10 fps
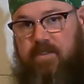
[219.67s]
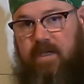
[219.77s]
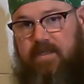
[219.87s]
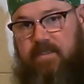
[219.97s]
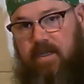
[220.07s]

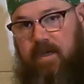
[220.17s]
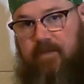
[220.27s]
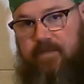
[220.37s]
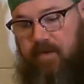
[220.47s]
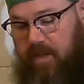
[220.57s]
side
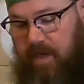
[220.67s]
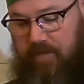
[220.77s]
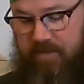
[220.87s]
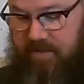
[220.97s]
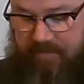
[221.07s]
stuff, so that I
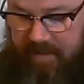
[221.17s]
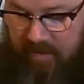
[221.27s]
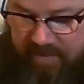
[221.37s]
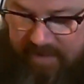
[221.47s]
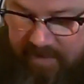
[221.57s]
would just
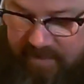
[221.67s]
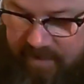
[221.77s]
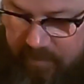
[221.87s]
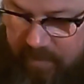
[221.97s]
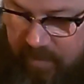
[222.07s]
guarantee that
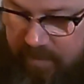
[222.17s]
they would go